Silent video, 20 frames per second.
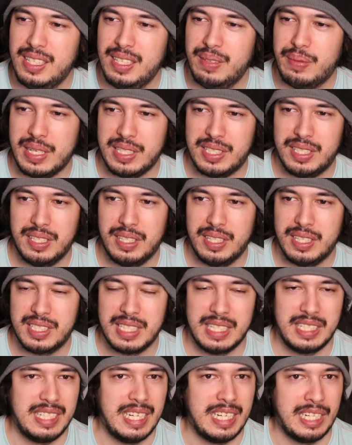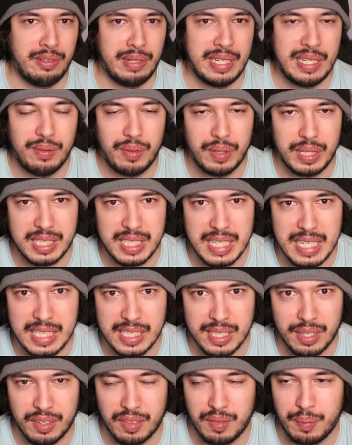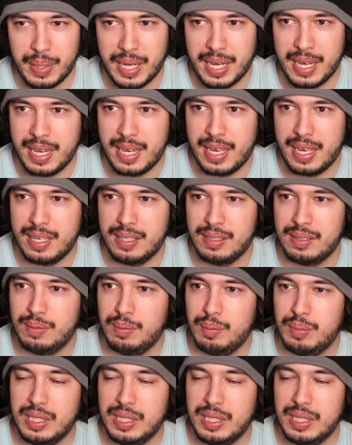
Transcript: went to the centenary for the Tea-tailed of Man,